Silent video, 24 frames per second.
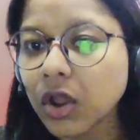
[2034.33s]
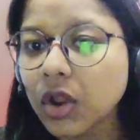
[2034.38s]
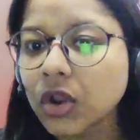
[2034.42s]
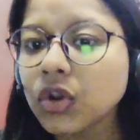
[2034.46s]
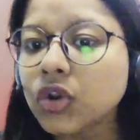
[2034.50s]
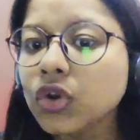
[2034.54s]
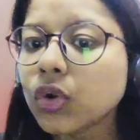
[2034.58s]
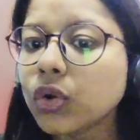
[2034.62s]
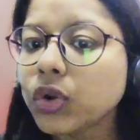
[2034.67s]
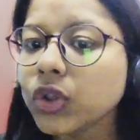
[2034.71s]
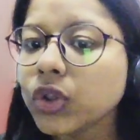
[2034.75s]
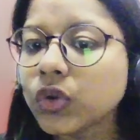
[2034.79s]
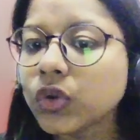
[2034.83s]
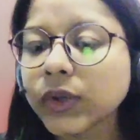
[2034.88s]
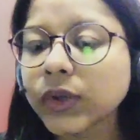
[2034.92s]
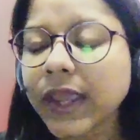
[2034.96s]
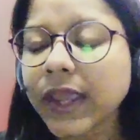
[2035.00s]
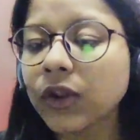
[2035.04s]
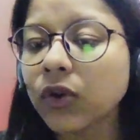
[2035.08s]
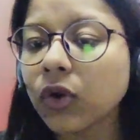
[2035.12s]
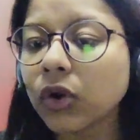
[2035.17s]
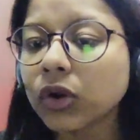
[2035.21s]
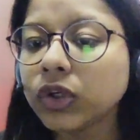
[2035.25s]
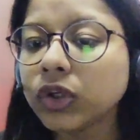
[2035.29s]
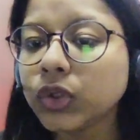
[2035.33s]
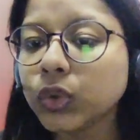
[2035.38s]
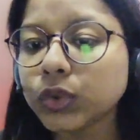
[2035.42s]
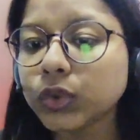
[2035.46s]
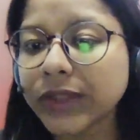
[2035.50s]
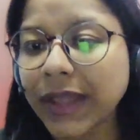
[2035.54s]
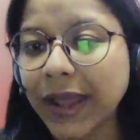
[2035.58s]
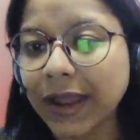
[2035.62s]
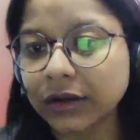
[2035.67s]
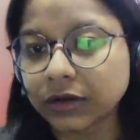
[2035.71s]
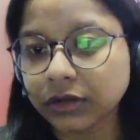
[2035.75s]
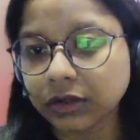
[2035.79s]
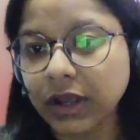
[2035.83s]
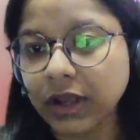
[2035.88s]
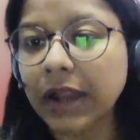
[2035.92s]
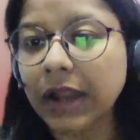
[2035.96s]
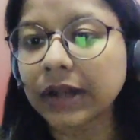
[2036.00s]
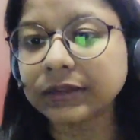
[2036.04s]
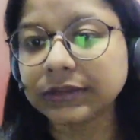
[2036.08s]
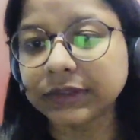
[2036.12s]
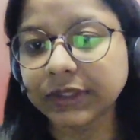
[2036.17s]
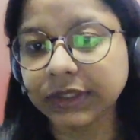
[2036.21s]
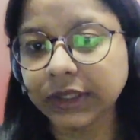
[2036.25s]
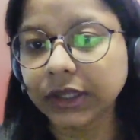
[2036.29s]
No, you cannot do that,
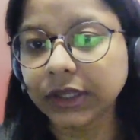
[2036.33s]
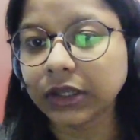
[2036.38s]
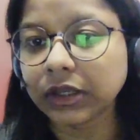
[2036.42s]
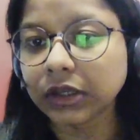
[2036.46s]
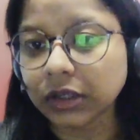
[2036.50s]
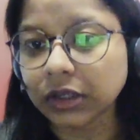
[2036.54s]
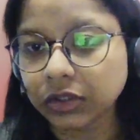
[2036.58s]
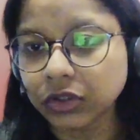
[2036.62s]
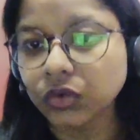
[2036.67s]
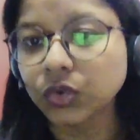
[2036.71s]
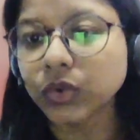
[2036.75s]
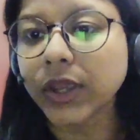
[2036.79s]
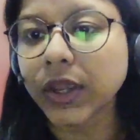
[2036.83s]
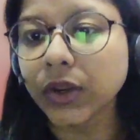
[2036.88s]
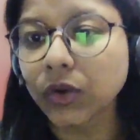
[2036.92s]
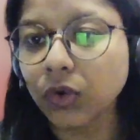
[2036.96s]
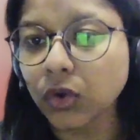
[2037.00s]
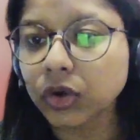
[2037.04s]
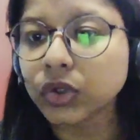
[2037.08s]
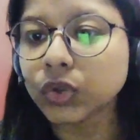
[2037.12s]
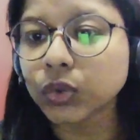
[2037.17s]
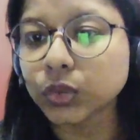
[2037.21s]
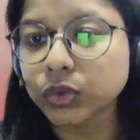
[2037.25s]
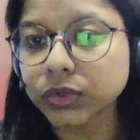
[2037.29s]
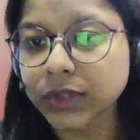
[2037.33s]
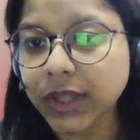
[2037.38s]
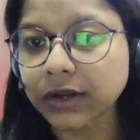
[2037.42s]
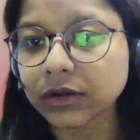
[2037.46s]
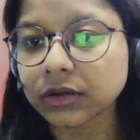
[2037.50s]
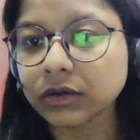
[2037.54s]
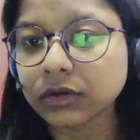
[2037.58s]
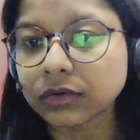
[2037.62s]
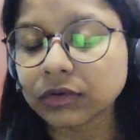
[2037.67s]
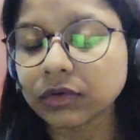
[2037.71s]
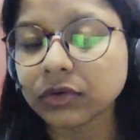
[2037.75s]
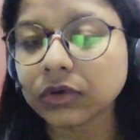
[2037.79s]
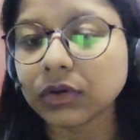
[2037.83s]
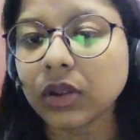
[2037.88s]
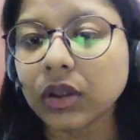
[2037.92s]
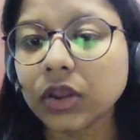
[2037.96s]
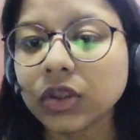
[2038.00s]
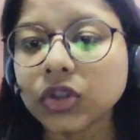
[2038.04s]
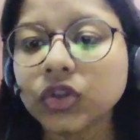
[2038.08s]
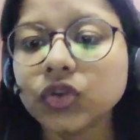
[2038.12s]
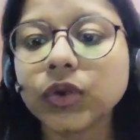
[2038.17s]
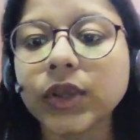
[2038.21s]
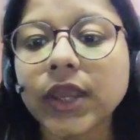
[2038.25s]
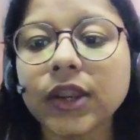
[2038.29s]
Kartike. You cannot do that.
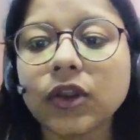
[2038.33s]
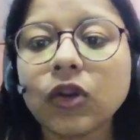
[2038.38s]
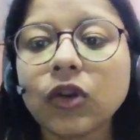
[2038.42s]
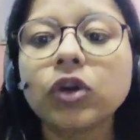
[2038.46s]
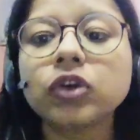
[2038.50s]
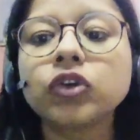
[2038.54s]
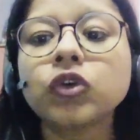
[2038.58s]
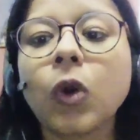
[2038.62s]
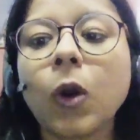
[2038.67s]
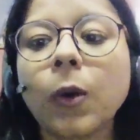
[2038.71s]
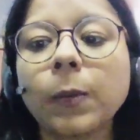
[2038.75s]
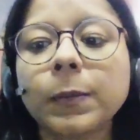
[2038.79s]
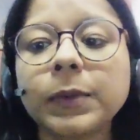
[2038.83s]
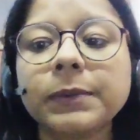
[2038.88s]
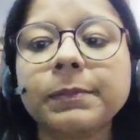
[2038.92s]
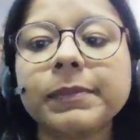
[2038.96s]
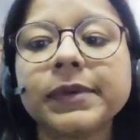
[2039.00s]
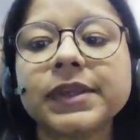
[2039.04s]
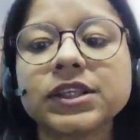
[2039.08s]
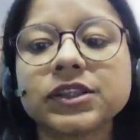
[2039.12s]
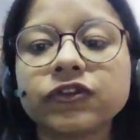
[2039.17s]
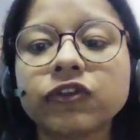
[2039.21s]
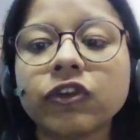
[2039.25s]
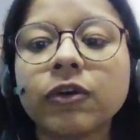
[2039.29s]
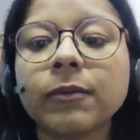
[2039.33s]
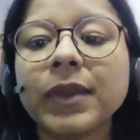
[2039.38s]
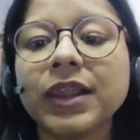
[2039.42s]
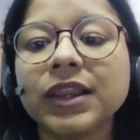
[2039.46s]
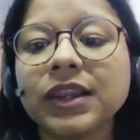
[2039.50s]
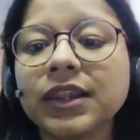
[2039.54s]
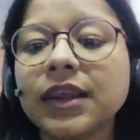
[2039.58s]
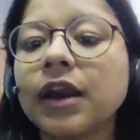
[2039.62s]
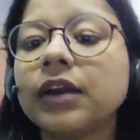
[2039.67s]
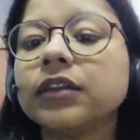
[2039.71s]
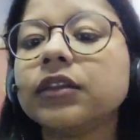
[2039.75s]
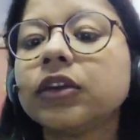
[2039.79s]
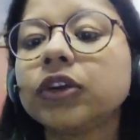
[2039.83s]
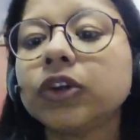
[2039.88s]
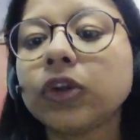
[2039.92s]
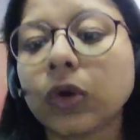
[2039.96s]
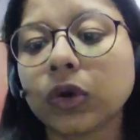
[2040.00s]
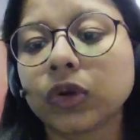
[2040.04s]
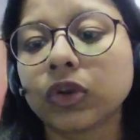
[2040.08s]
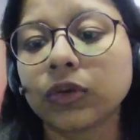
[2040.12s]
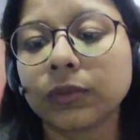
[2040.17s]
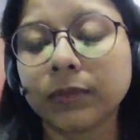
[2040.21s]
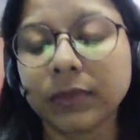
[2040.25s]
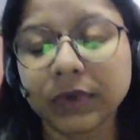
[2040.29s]
You cannot copy paste from any other
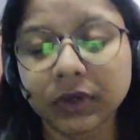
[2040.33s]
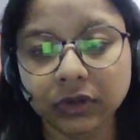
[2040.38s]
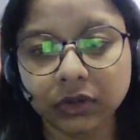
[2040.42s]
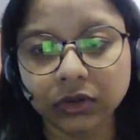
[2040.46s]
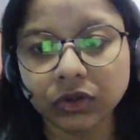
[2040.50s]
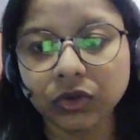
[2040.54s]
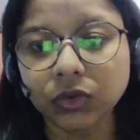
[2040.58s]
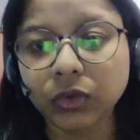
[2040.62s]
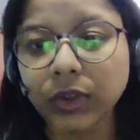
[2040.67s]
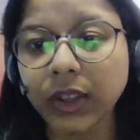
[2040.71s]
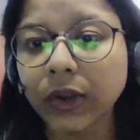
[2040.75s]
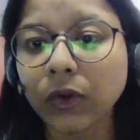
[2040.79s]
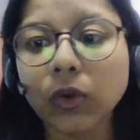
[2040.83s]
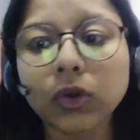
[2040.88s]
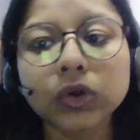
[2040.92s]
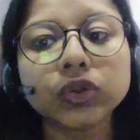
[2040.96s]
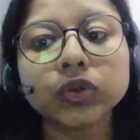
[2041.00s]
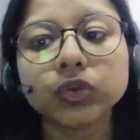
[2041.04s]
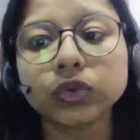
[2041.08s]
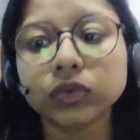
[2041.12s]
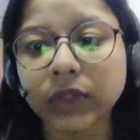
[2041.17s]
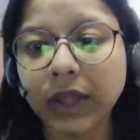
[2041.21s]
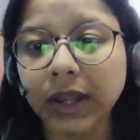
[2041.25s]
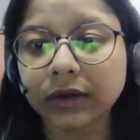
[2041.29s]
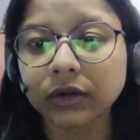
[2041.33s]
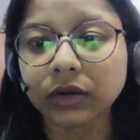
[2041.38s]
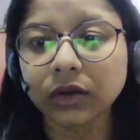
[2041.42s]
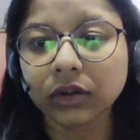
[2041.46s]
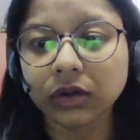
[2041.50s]
document. You cannot do that.